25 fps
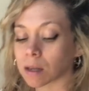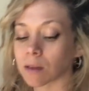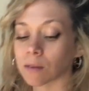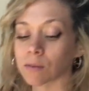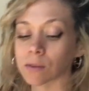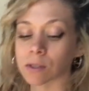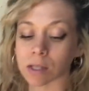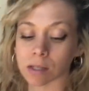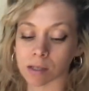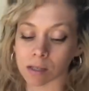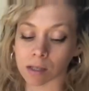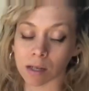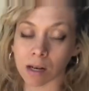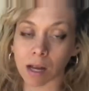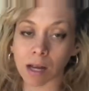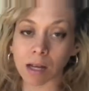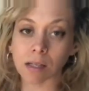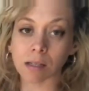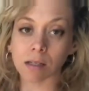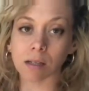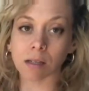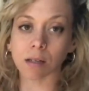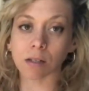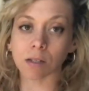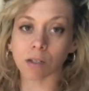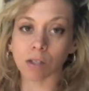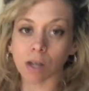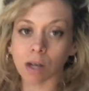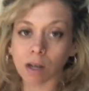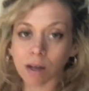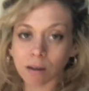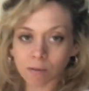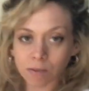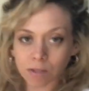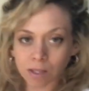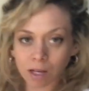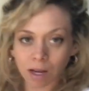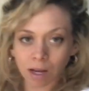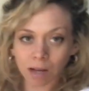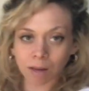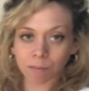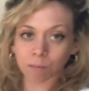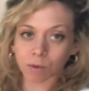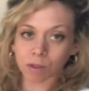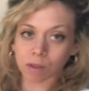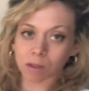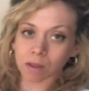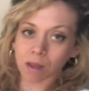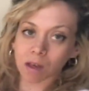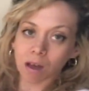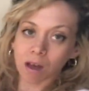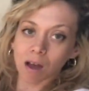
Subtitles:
gives us a nice little chunk of time with